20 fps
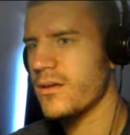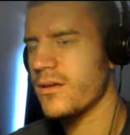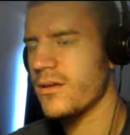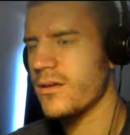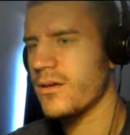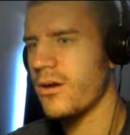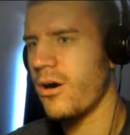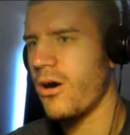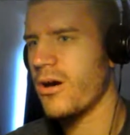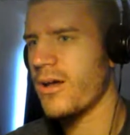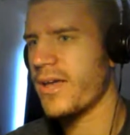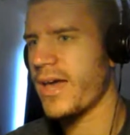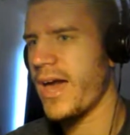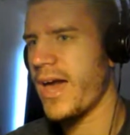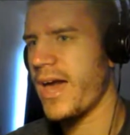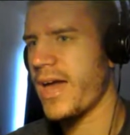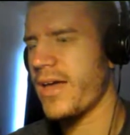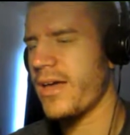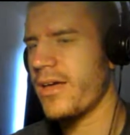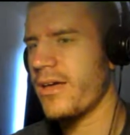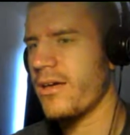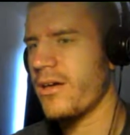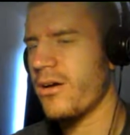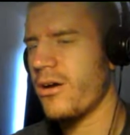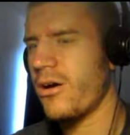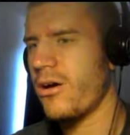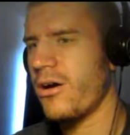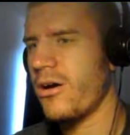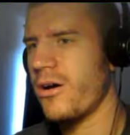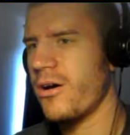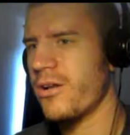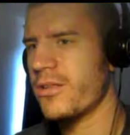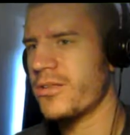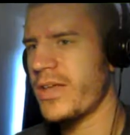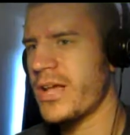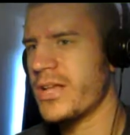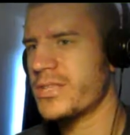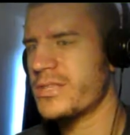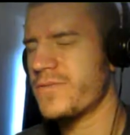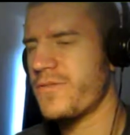Okay, oh,
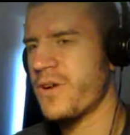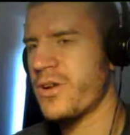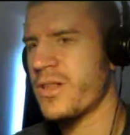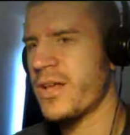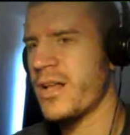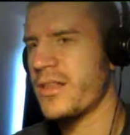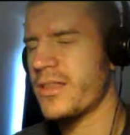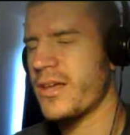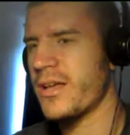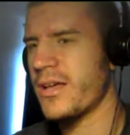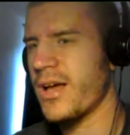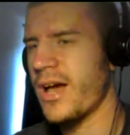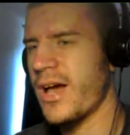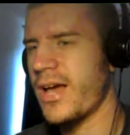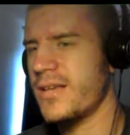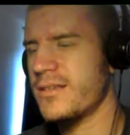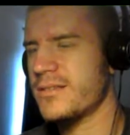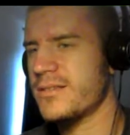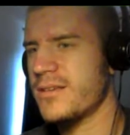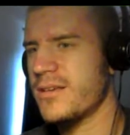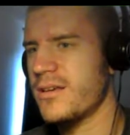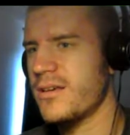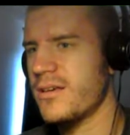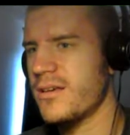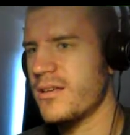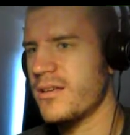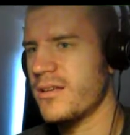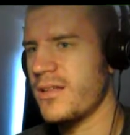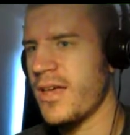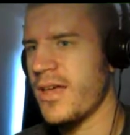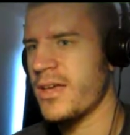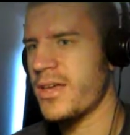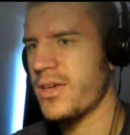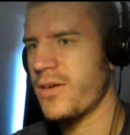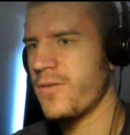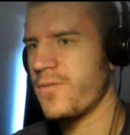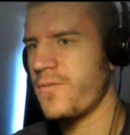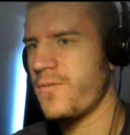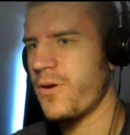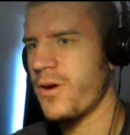thanks for nothing guys. Thank
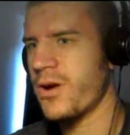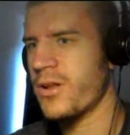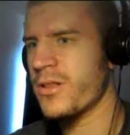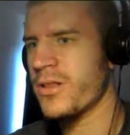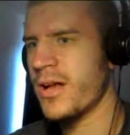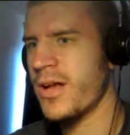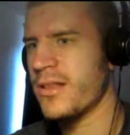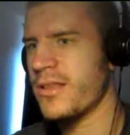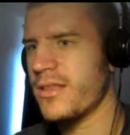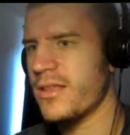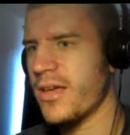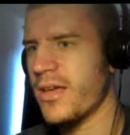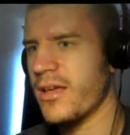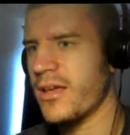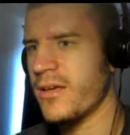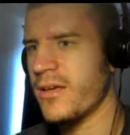you for nothing.